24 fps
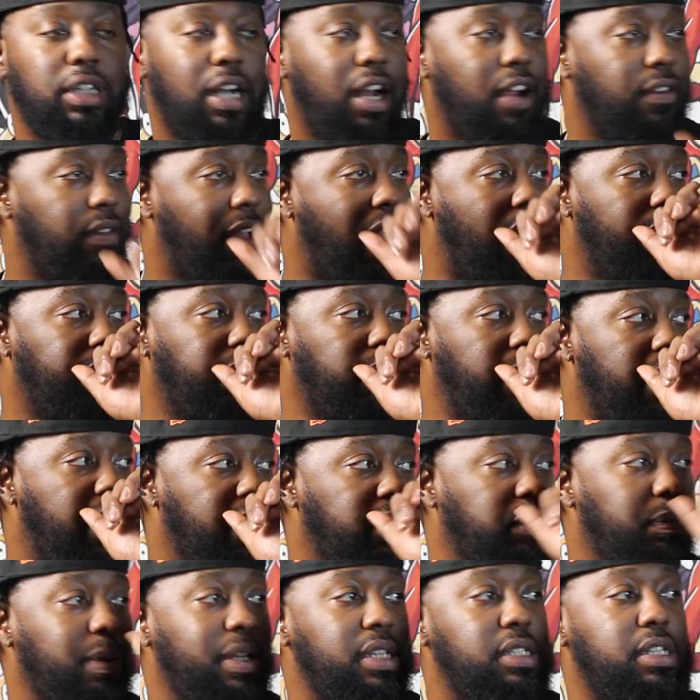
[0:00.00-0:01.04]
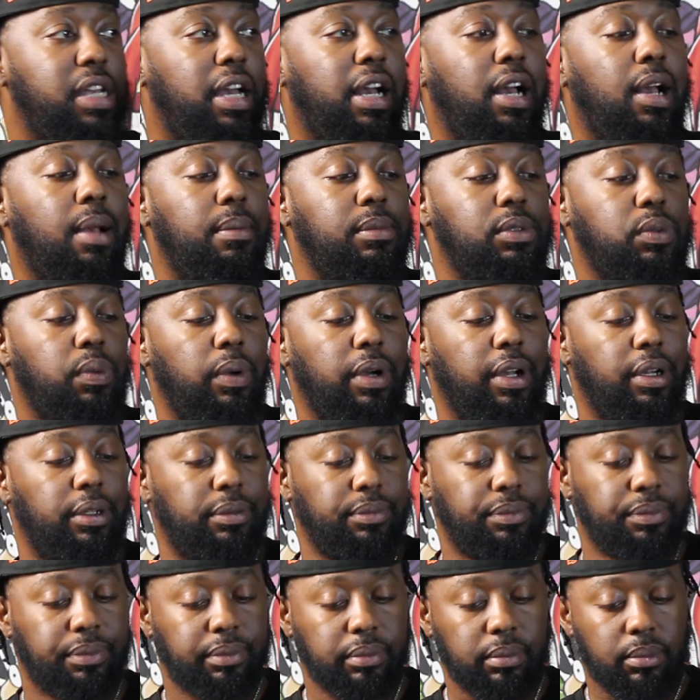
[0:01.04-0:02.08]
I've, I've, there's been times where
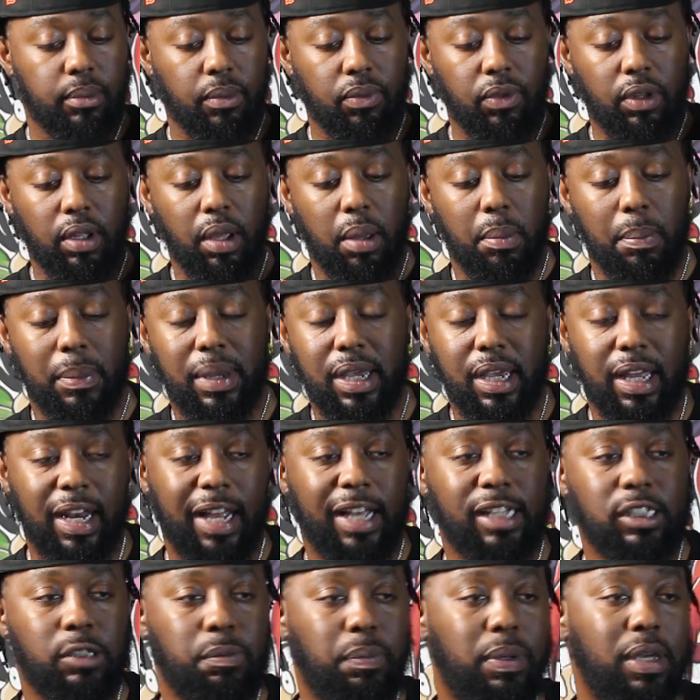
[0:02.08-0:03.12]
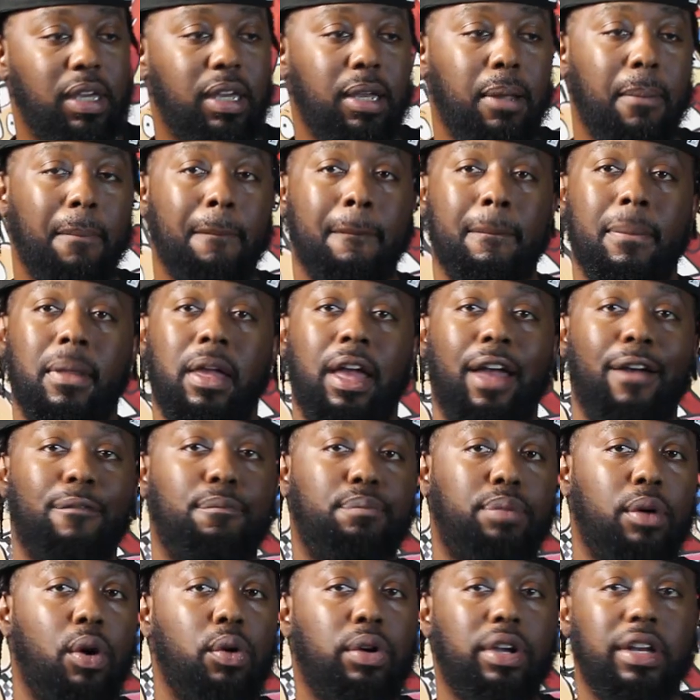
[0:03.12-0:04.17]
me and SP
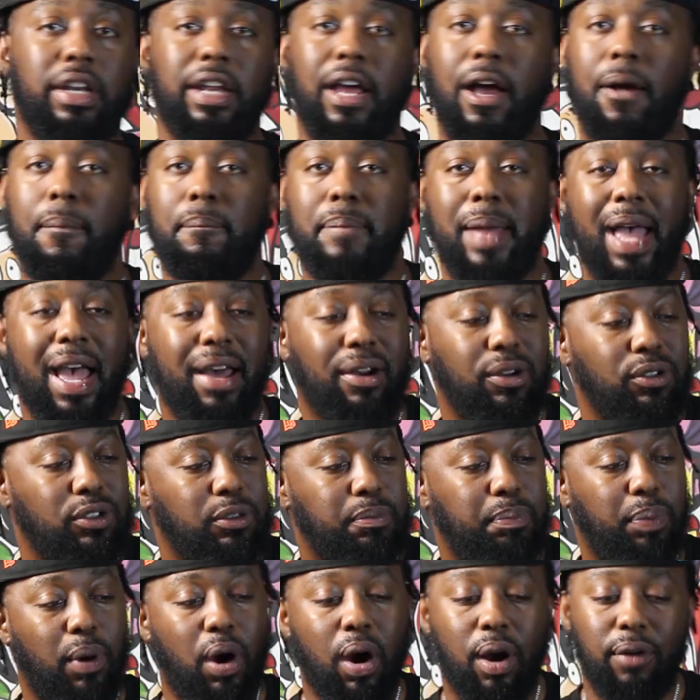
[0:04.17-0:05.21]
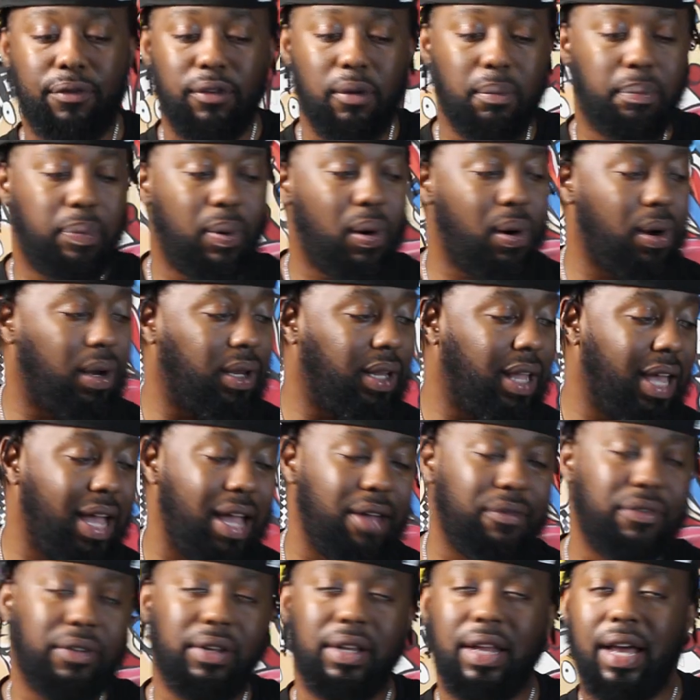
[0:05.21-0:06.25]
have broken down battles, bar for bar,
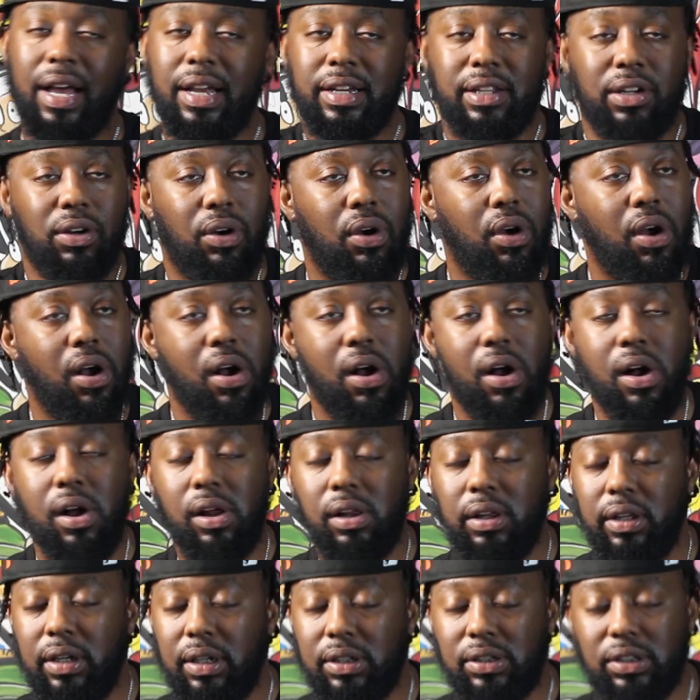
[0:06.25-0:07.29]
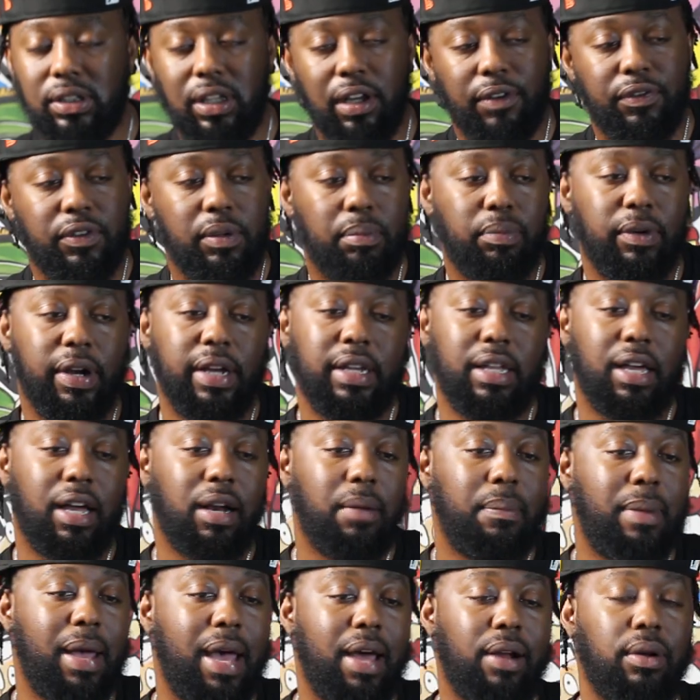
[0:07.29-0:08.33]
line for line, did all of this stuff to break down
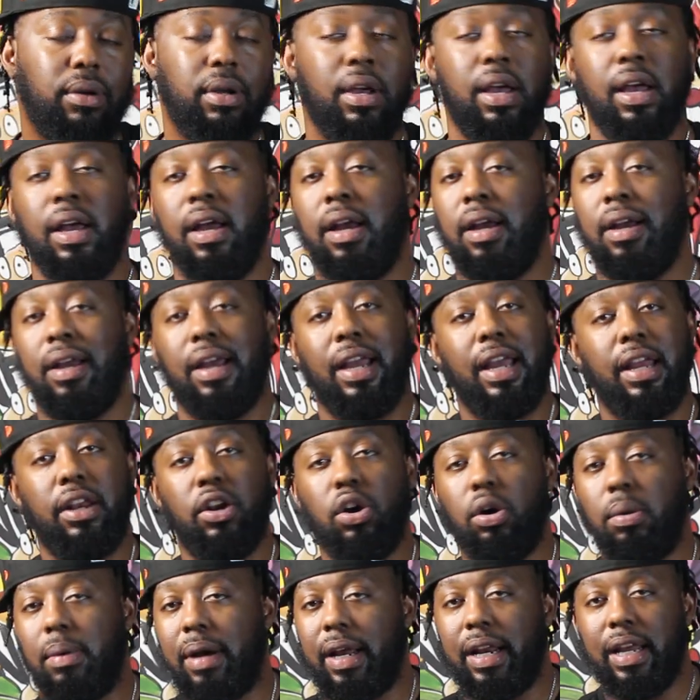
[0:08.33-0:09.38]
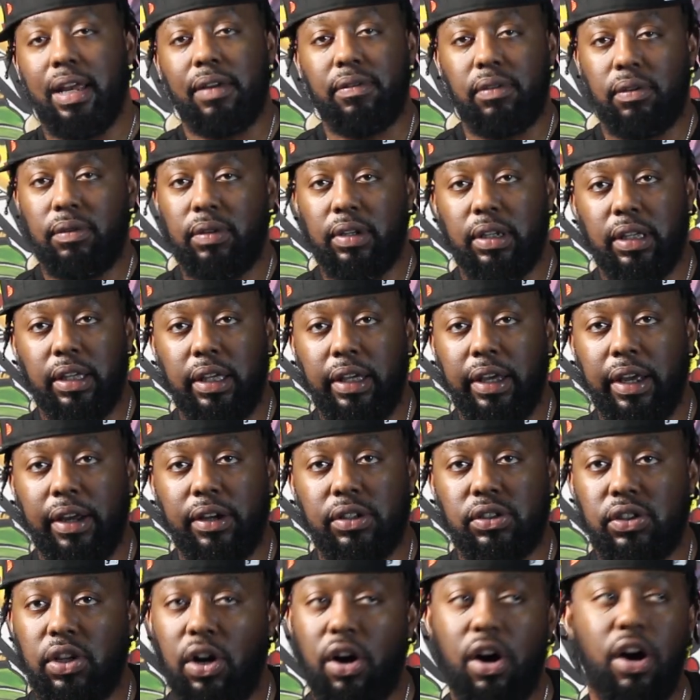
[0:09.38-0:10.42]
a battle, and nobody even really
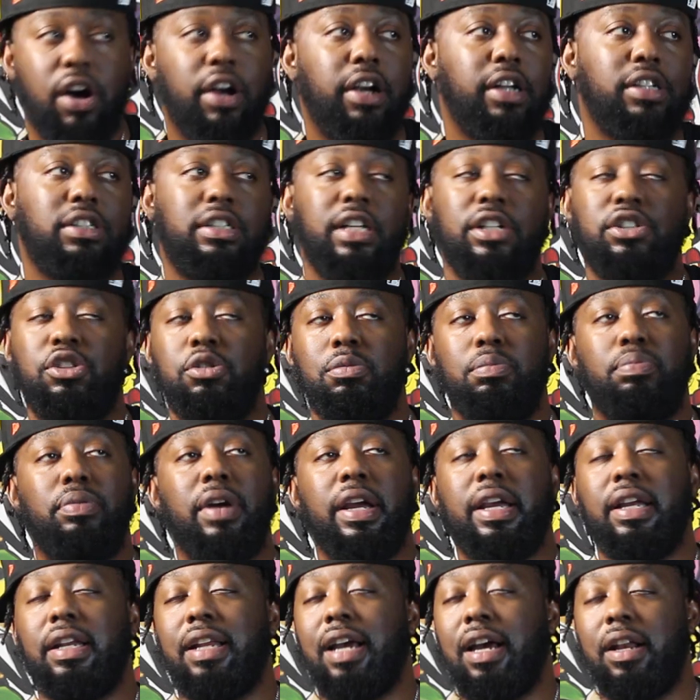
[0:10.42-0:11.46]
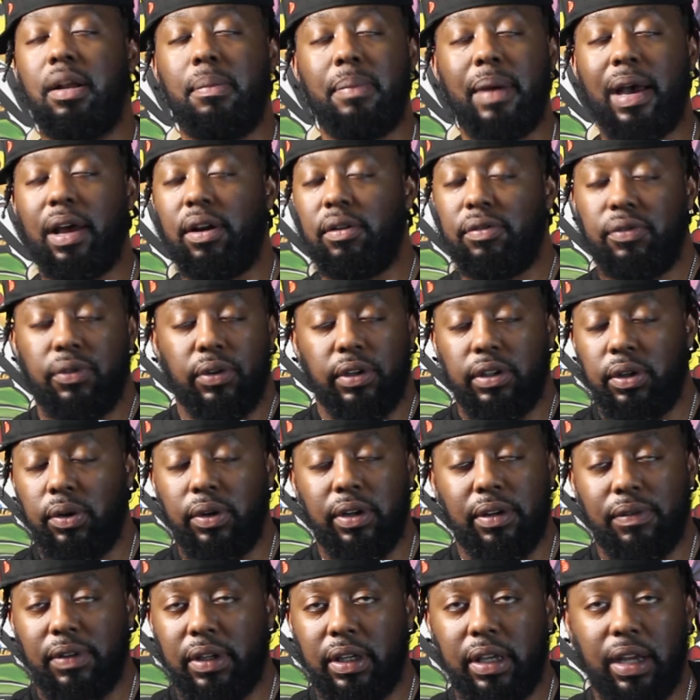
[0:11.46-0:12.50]
cares. The artists that you're breaking down the battle for
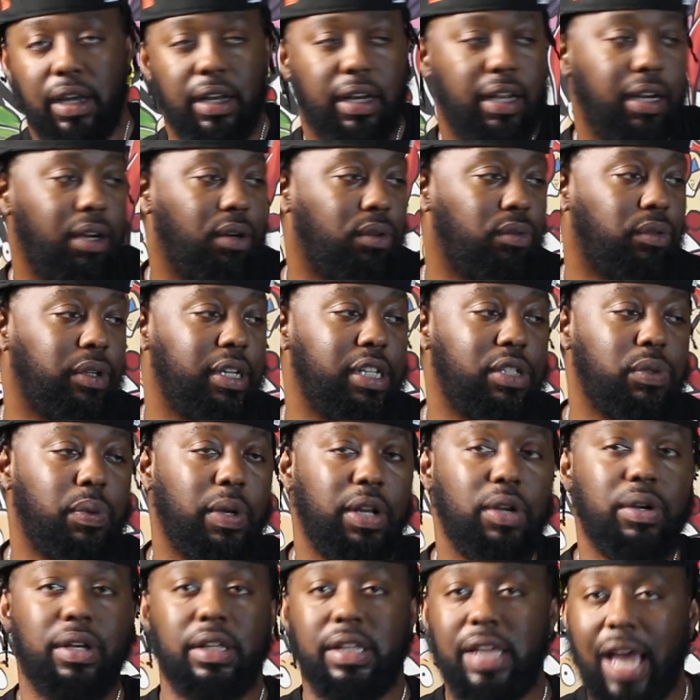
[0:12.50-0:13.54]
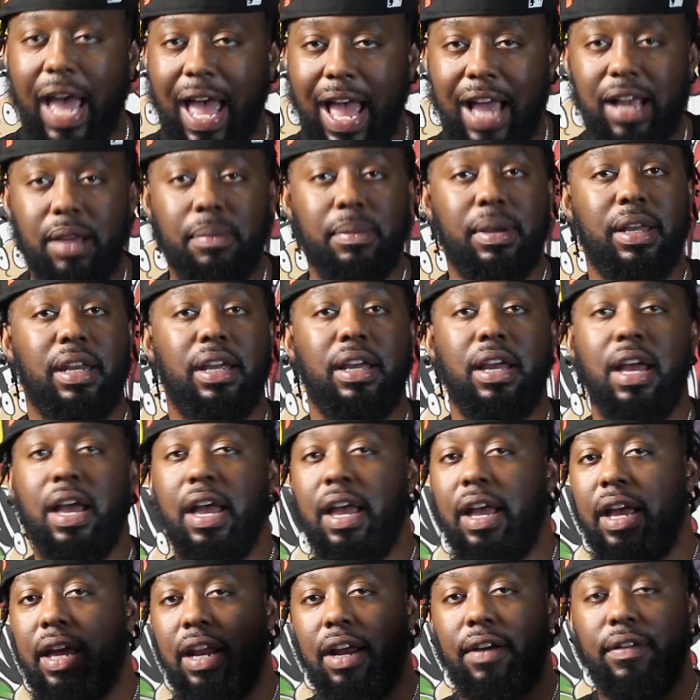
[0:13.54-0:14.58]
don't even care. They don't retweet. You can tag them in it
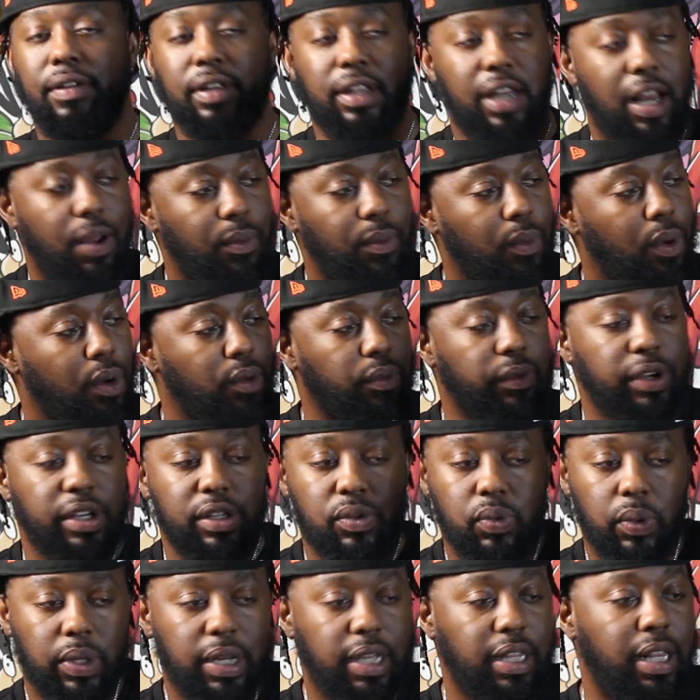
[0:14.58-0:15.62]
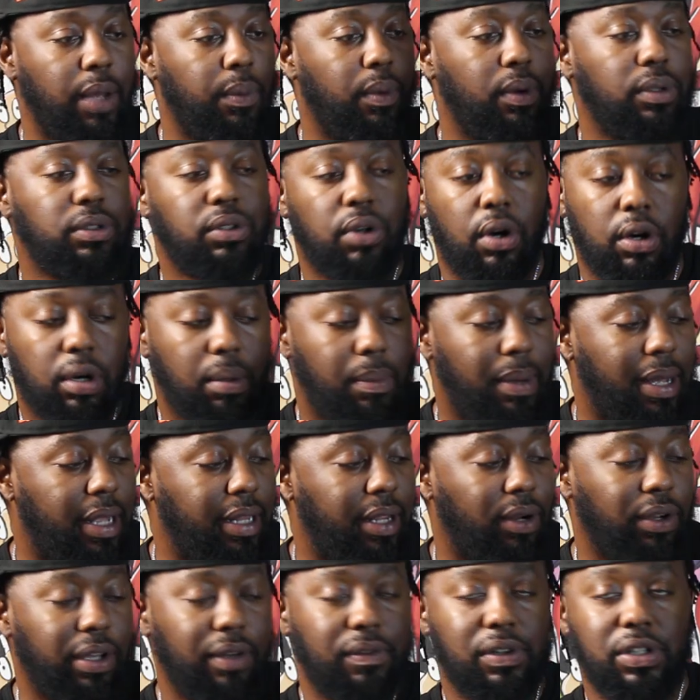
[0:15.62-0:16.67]
and everything. They won't retweet. They won't talk about it. They
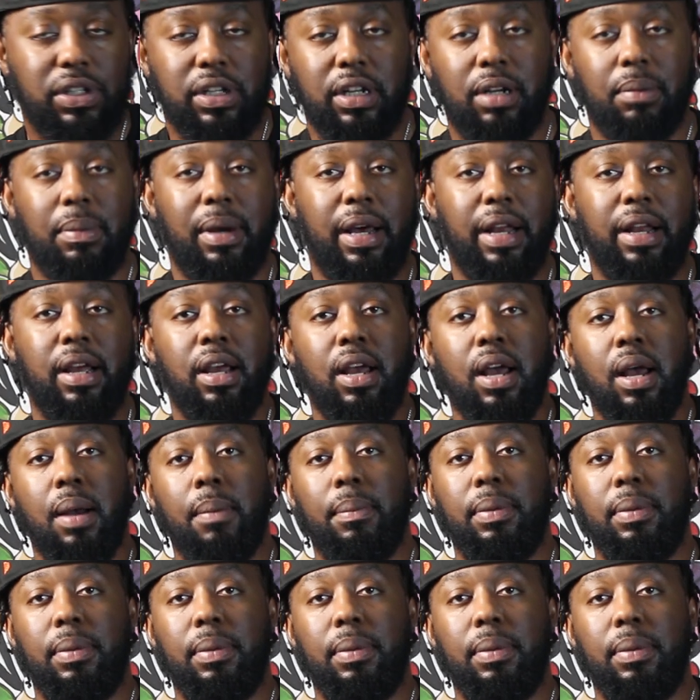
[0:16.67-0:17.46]
don't give a shit about it.